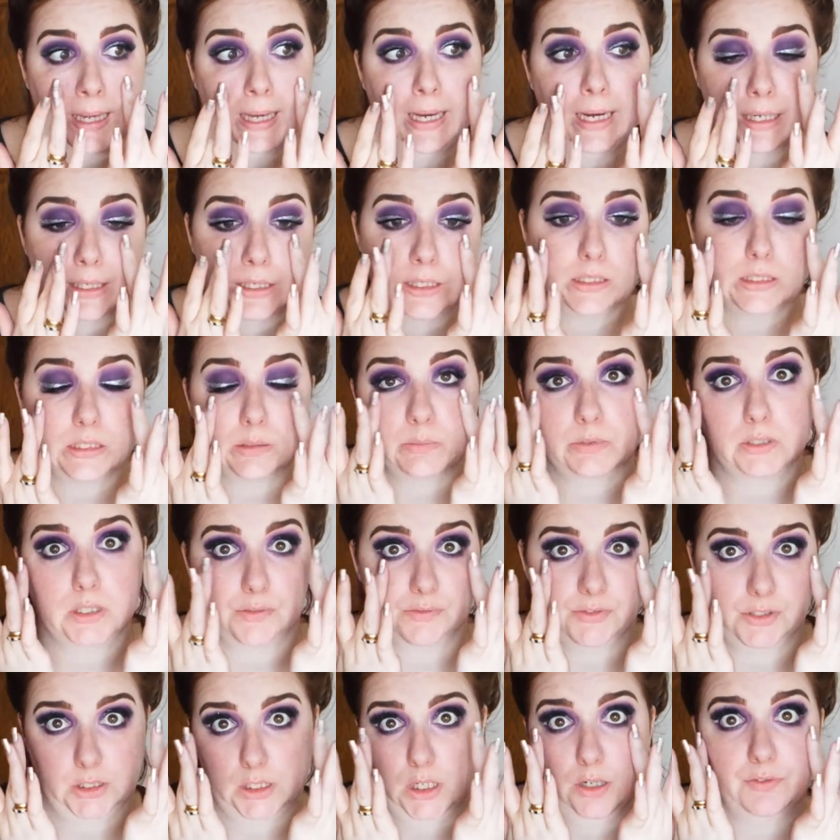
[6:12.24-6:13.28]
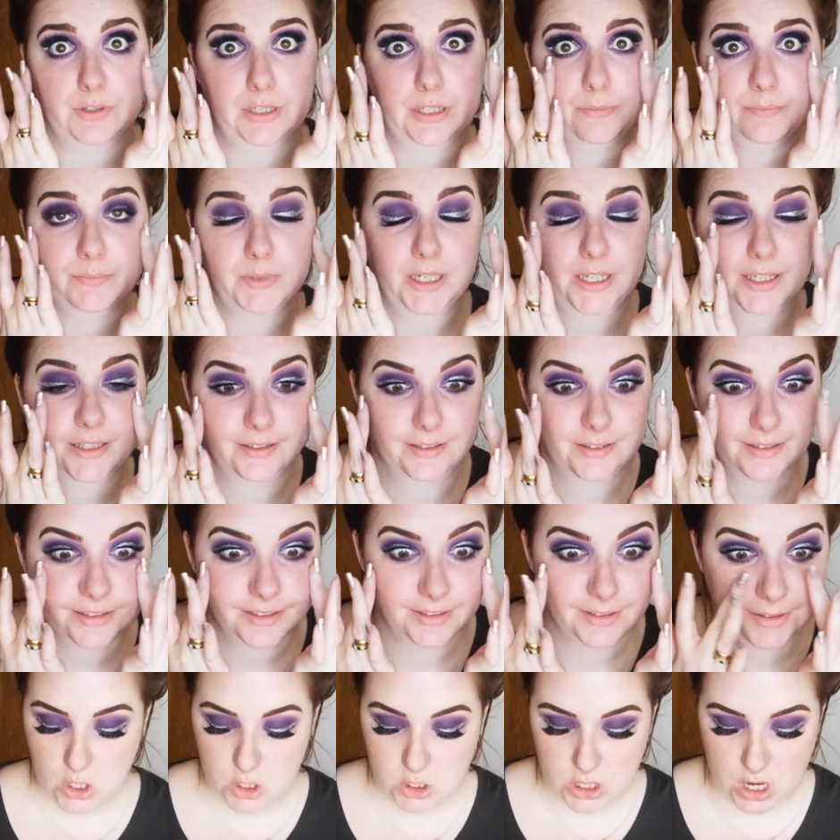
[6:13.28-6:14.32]
got some stuff to cover.
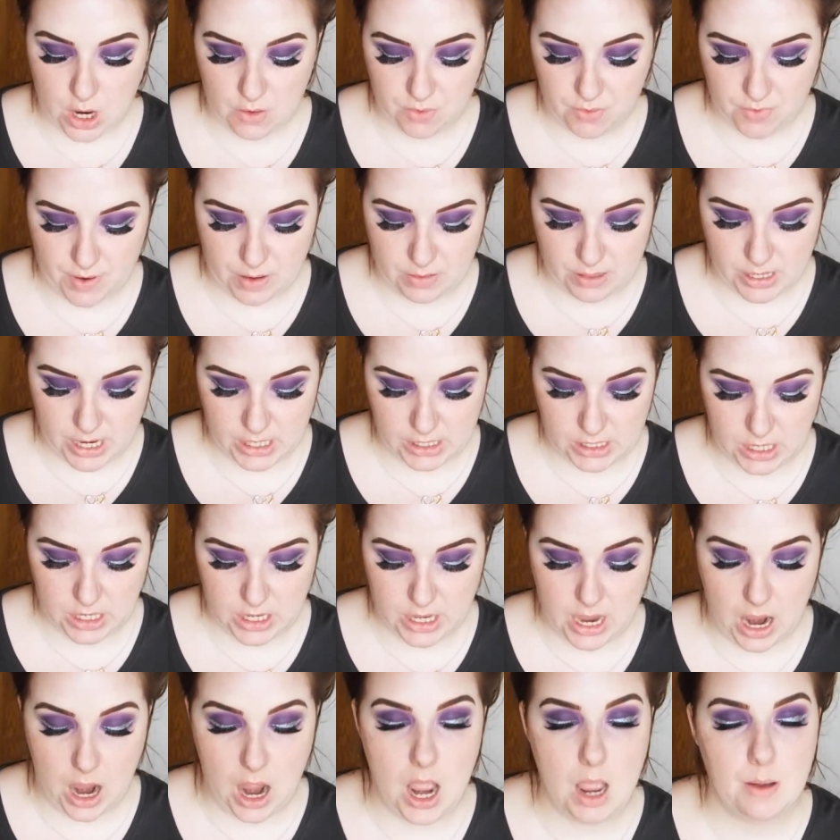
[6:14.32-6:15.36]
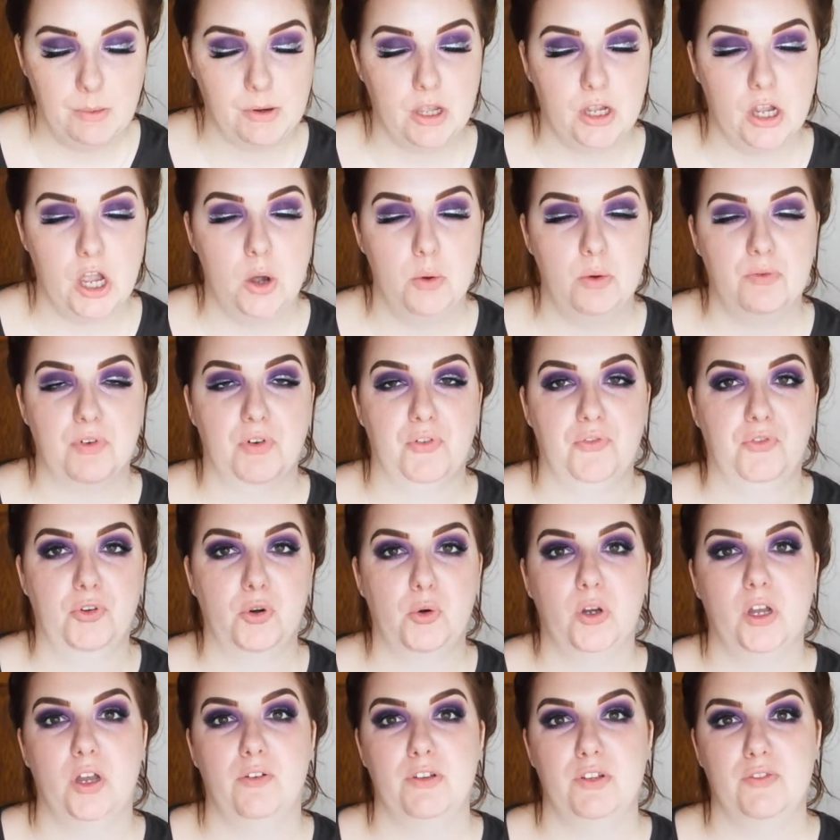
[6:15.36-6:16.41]
So for foundation, I am going to go with a full
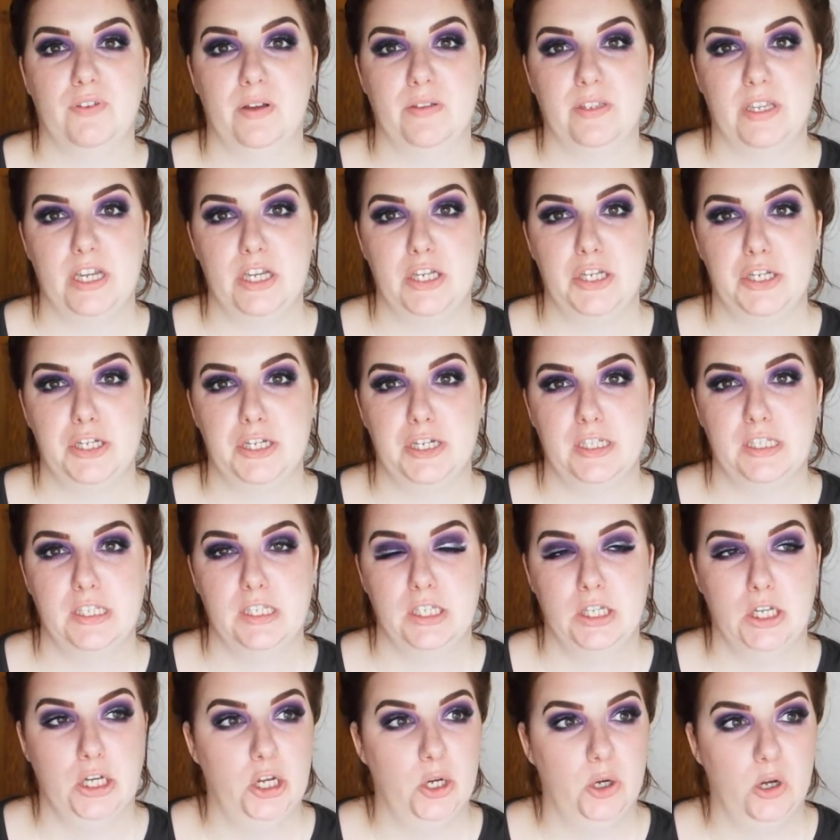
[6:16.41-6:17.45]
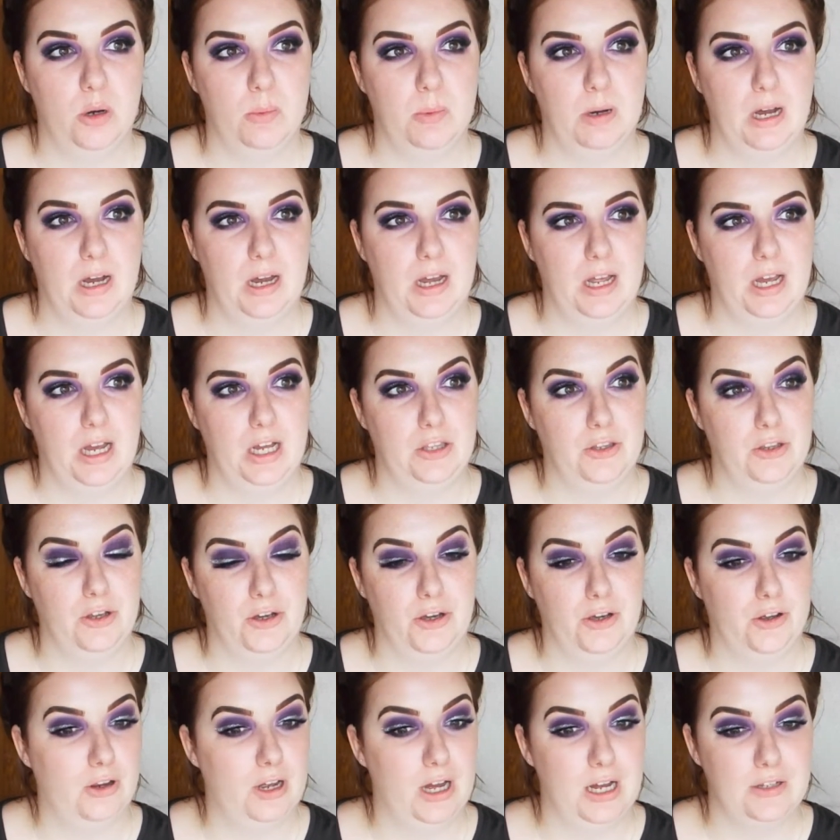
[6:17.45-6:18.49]
coverage foundation. Who am I? I
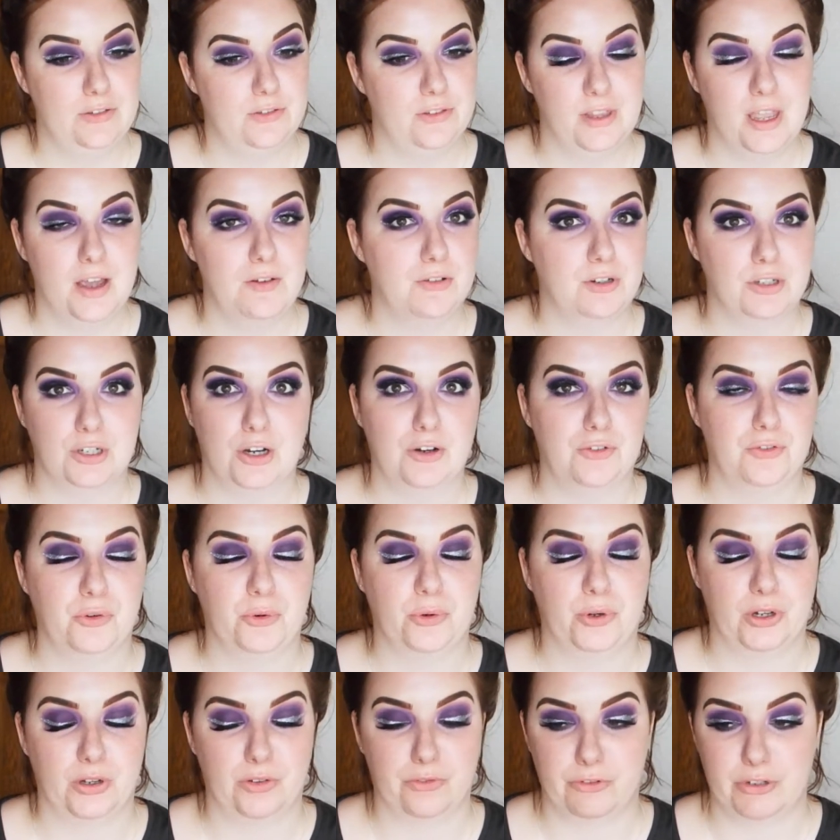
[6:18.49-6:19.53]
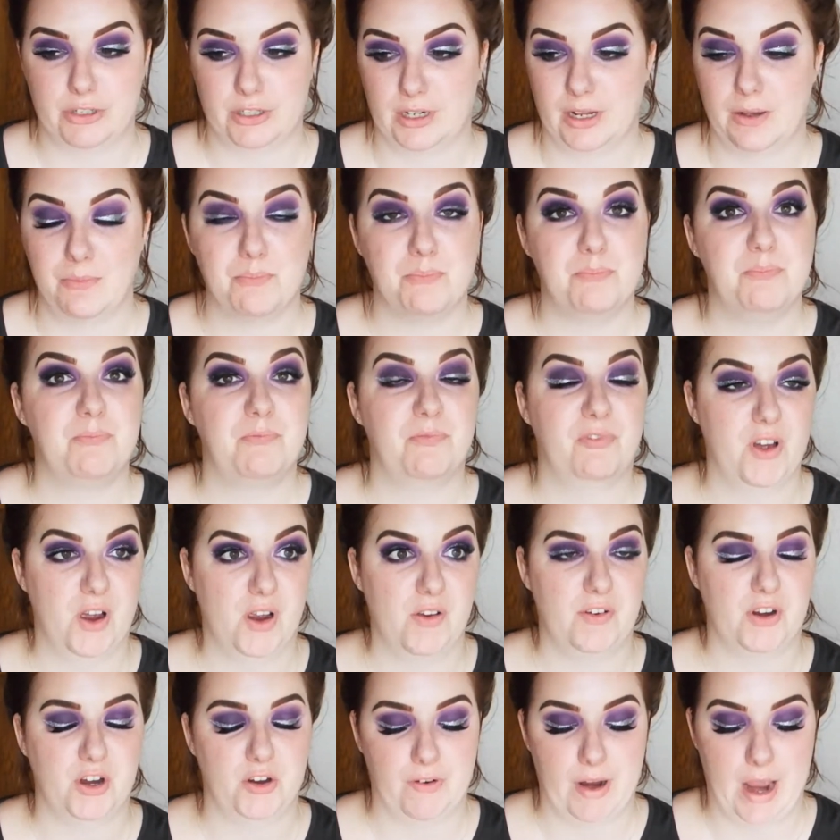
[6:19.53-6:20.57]
know, I'd never go full coverage, like very,
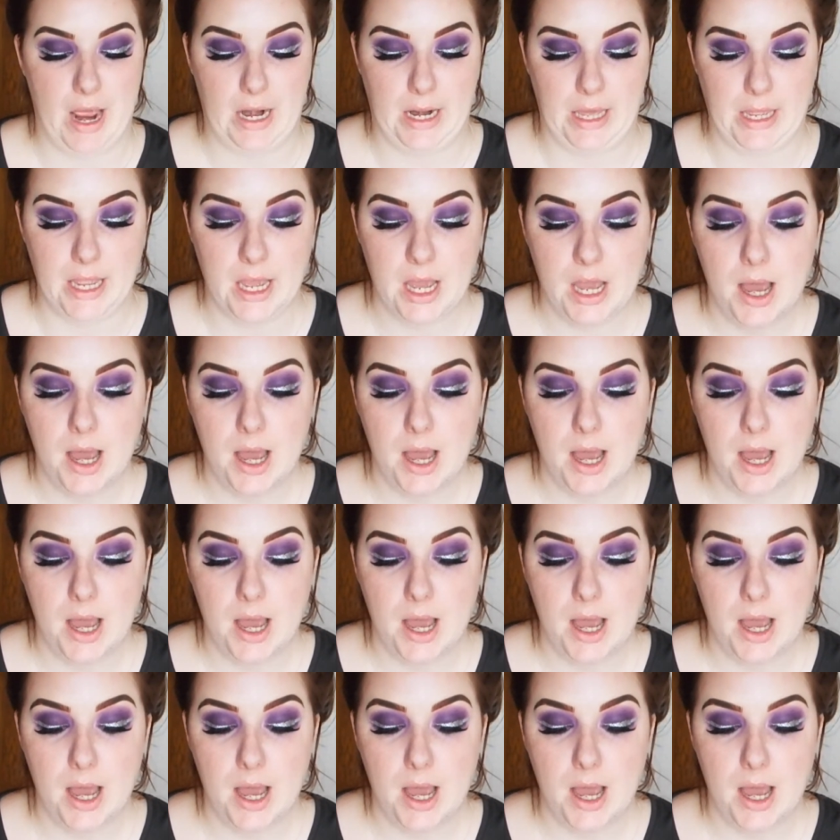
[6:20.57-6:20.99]
very rarely.